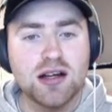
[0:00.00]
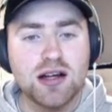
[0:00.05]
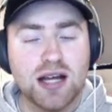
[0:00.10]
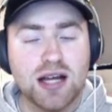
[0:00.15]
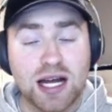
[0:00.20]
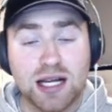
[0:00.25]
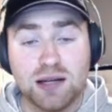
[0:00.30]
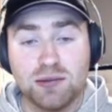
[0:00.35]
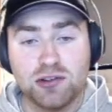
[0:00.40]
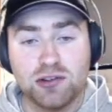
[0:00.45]

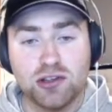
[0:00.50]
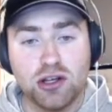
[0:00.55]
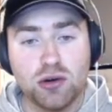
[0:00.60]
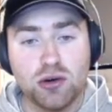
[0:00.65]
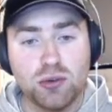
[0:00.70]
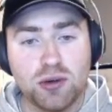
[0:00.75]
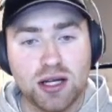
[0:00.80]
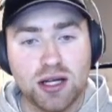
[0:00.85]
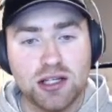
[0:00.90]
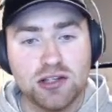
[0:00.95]
And he was
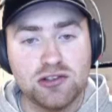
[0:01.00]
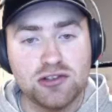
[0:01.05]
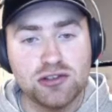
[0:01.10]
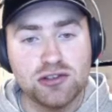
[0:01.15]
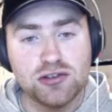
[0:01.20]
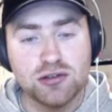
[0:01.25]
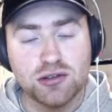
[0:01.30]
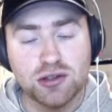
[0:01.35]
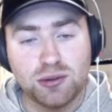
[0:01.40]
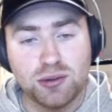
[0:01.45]
ill and injured
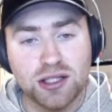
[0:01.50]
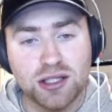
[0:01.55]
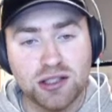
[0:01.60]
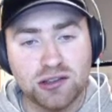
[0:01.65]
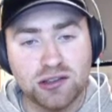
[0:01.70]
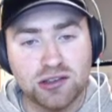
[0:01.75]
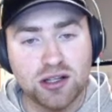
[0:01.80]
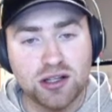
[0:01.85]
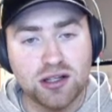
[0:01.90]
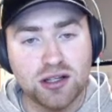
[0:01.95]
during the week.
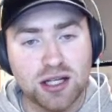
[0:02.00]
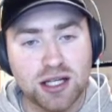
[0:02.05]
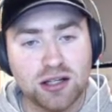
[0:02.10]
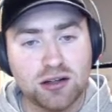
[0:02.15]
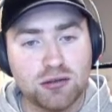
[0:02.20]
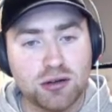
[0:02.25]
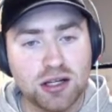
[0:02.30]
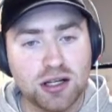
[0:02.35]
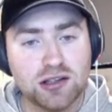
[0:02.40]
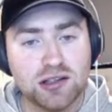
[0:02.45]
So
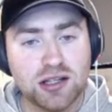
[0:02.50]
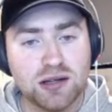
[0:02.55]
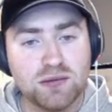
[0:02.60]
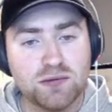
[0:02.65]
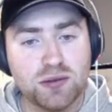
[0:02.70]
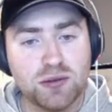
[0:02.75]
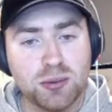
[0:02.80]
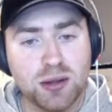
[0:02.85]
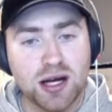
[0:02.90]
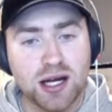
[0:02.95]
credit to him
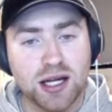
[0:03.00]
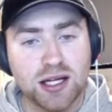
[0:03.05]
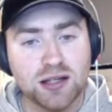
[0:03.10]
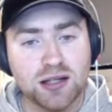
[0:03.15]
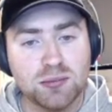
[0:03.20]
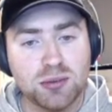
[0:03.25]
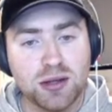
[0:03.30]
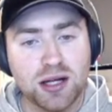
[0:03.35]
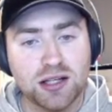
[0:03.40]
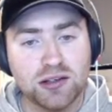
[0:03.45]
for
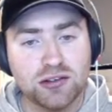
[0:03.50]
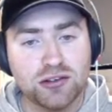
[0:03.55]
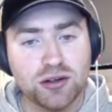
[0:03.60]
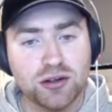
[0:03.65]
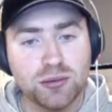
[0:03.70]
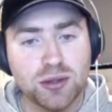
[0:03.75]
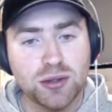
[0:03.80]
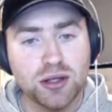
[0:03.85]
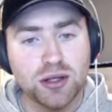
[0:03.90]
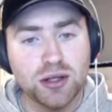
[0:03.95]
playing so
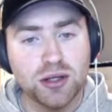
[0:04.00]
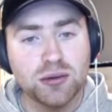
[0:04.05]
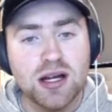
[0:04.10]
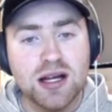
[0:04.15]
well.